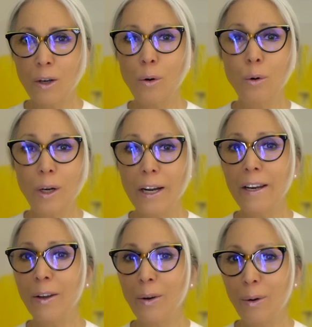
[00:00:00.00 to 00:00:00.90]
or
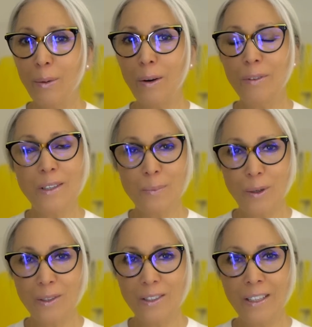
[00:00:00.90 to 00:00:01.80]
letting go of this
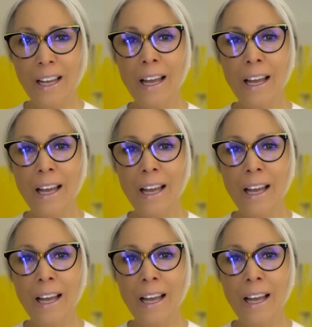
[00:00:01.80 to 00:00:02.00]
person?